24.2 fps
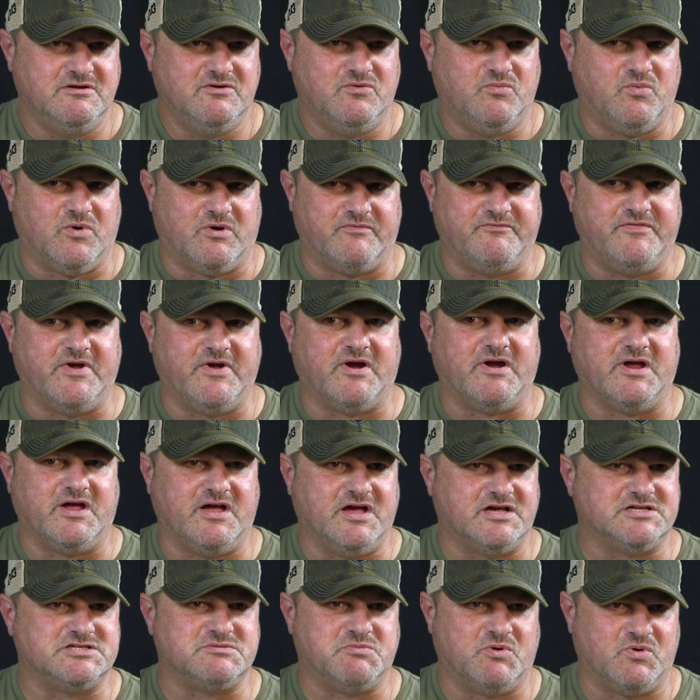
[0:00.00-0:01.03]
were very
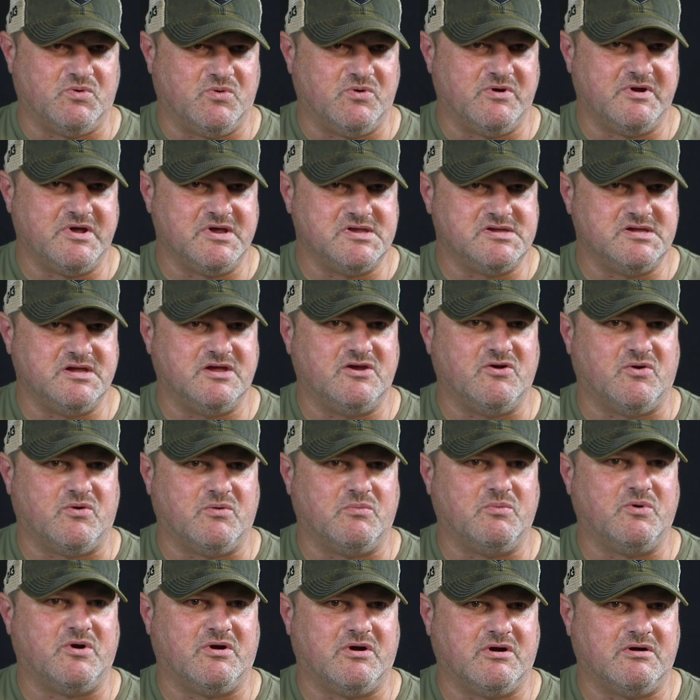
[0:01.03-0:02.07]
customer oriented or
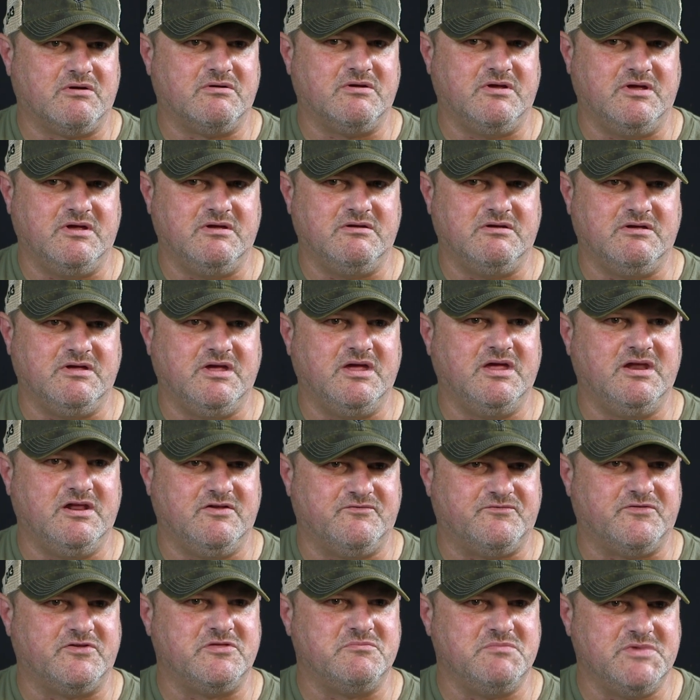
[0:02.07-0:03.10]
were in
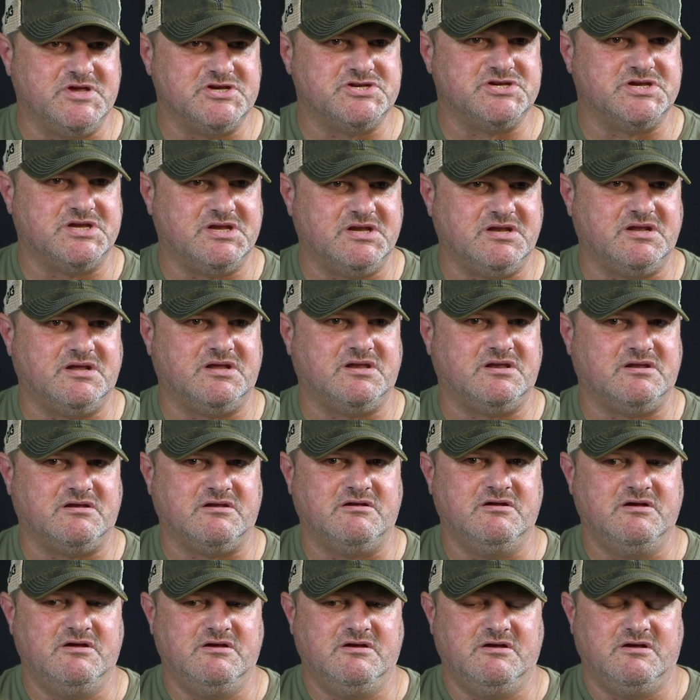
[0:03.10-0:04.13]
it for the mission,
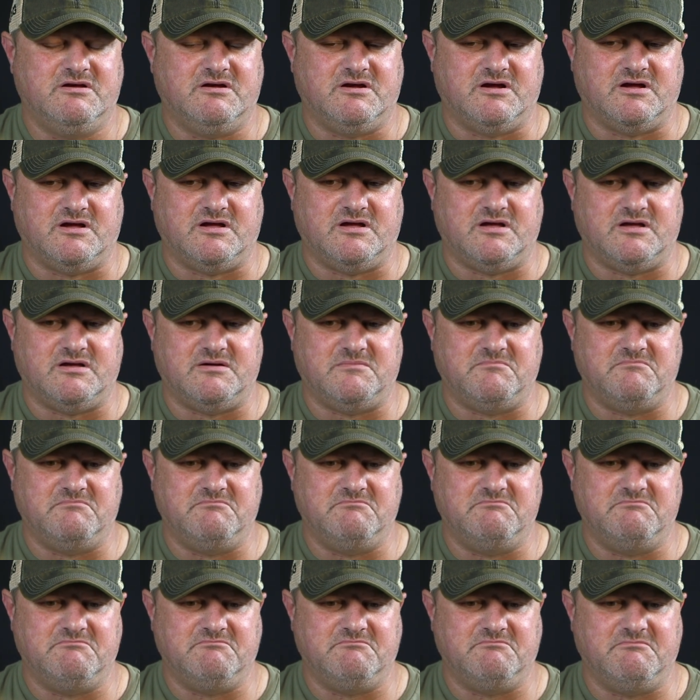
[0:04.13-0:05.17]
and
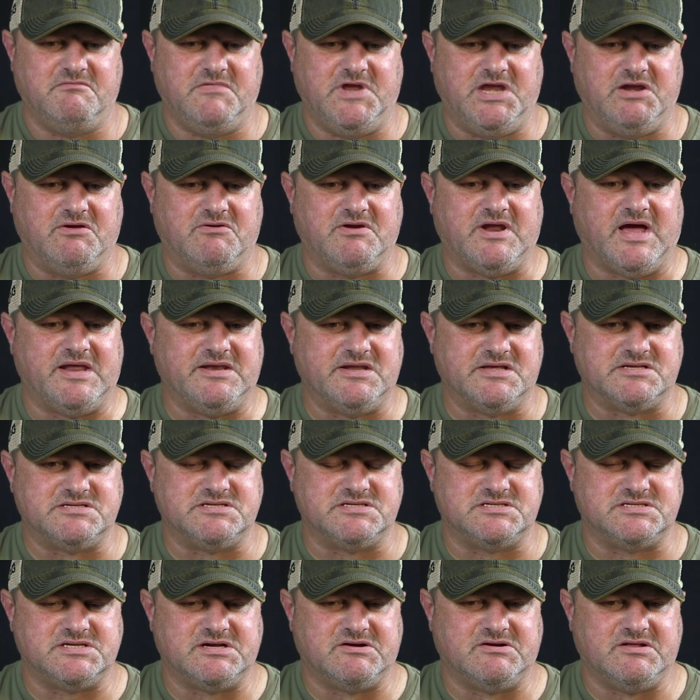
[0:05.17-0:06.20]
you know, not
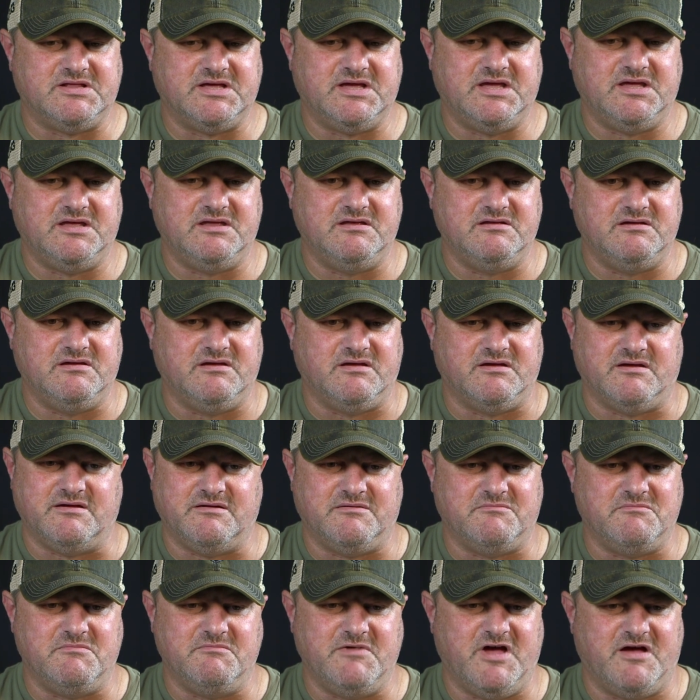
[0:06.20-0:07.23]
necessarily
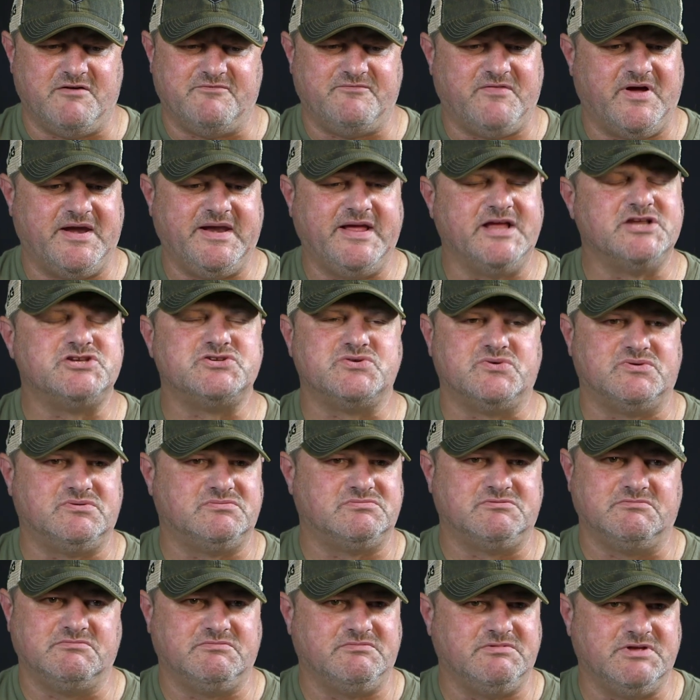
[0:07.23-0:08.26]
a
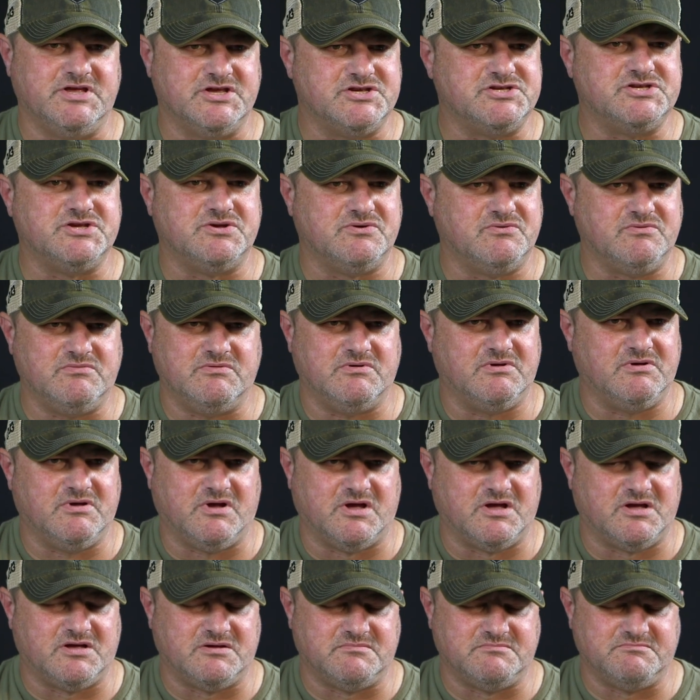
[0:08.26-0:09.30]
financial issue,
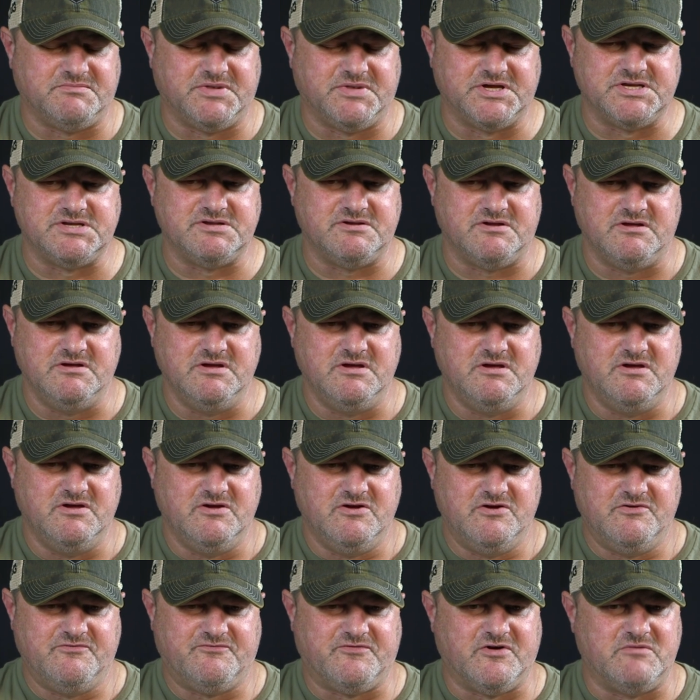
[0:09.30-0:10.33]
but
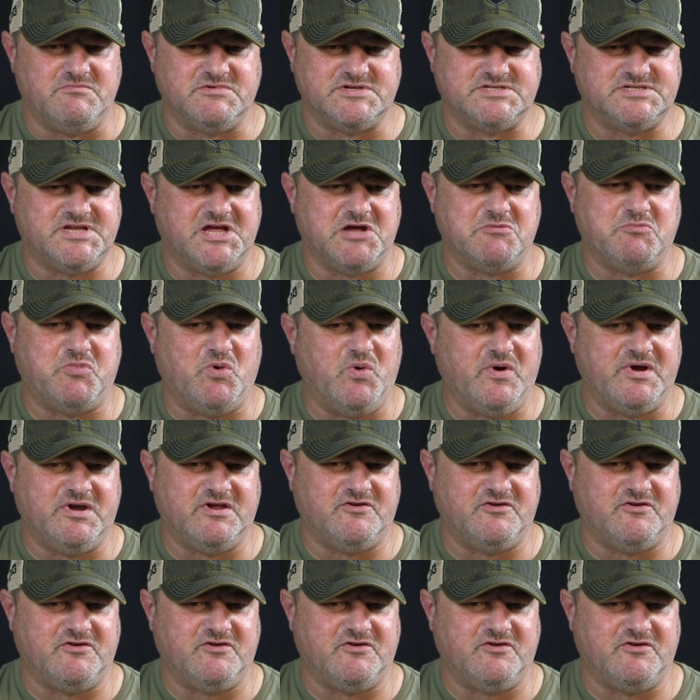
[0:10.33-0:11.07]
from a standpoint